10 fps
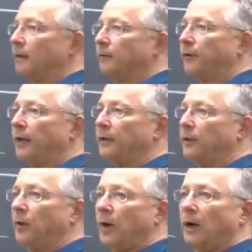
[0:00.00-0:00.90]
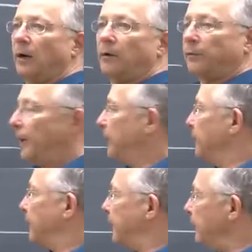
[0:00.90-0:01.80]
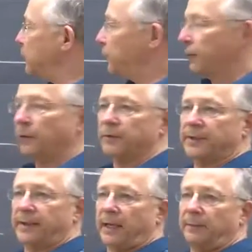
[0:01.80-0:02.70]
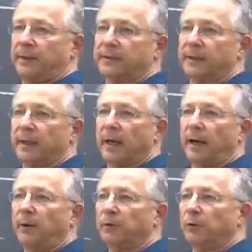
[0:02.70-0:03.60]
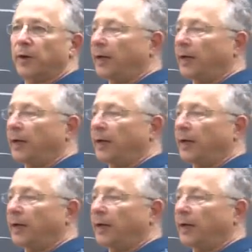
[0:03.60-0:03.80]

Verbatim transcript: the value of under each of those assignments. I want to